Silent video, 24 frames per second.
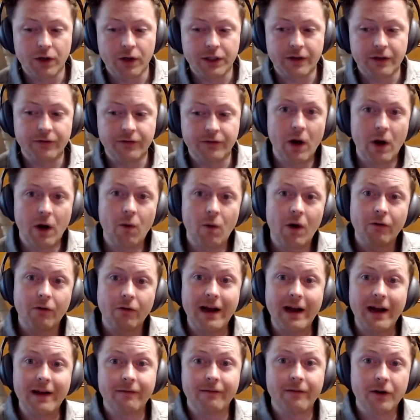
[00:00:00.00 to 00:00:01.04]
make a choice
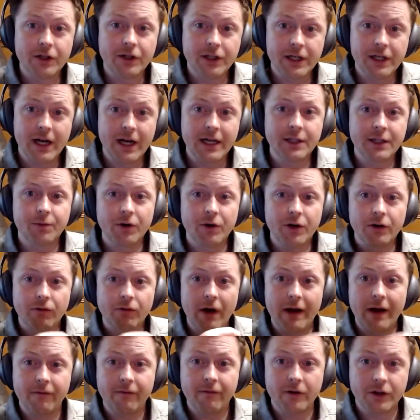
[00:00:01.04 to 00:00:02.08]
of, do I want to write first
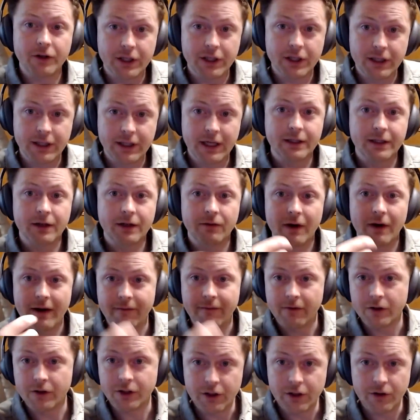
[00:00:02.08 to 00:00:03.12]
in Iceberg, write first in
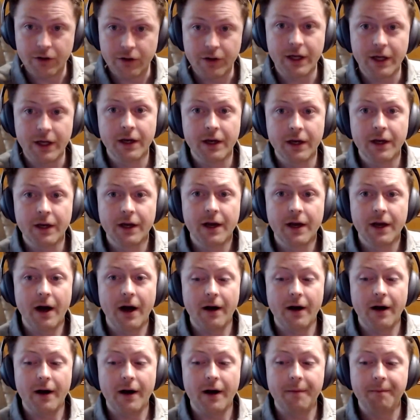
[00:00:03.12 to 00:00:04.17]
Delta, write first in
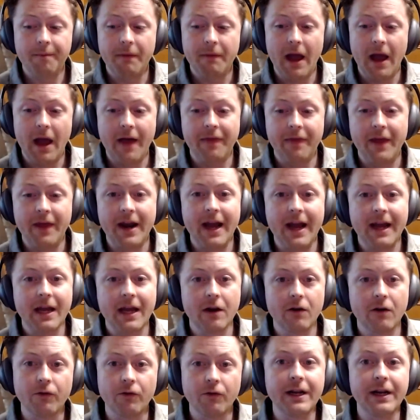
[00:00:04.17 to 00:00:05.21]
Hoodie,
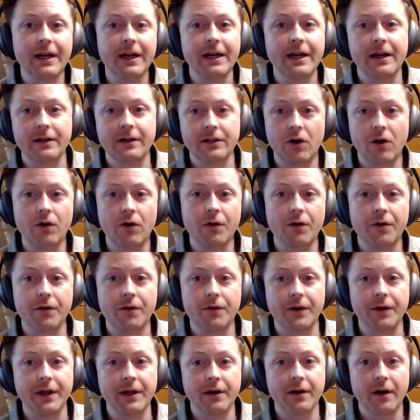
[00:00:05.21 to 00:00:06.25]
and then I can read it
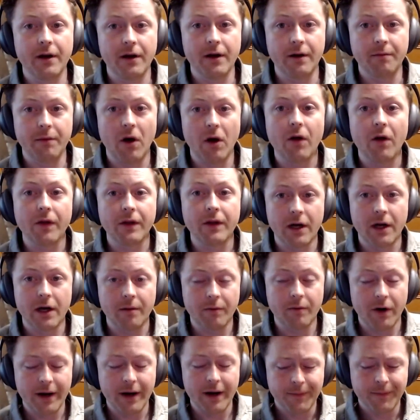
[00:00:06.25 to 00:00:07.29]
as all three
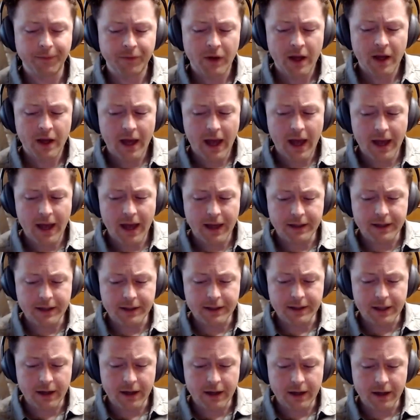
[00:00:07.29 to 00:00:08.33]
on the top, right?
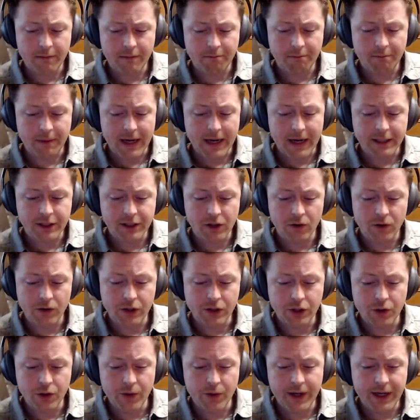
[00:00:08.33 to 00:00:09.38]
And
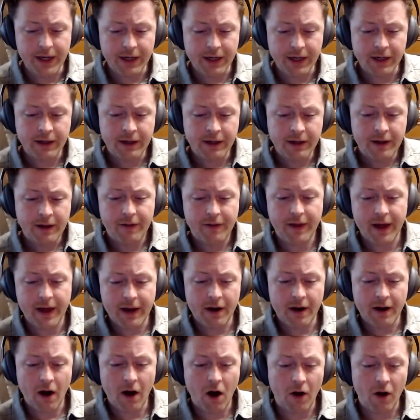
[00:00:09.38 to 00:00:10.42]
by so
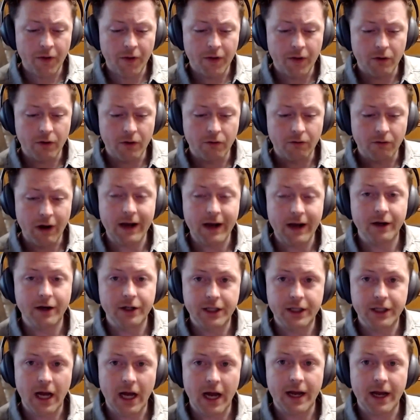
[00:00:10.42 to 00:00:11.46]
doing, then
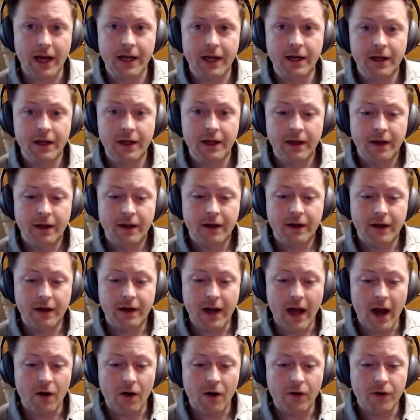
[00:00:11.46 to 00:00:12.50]
on the writer
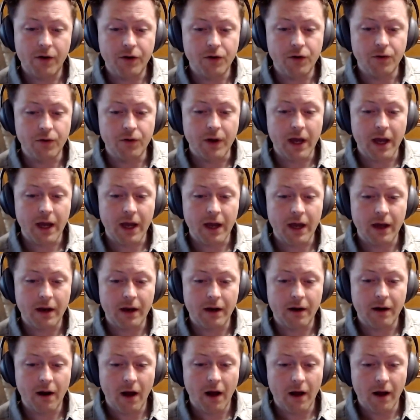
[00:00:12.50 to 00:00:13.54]
side, now
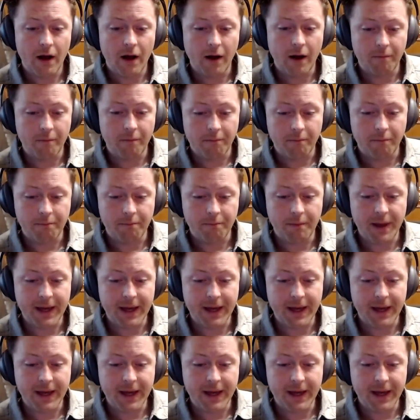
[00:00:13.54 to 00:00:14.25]
you can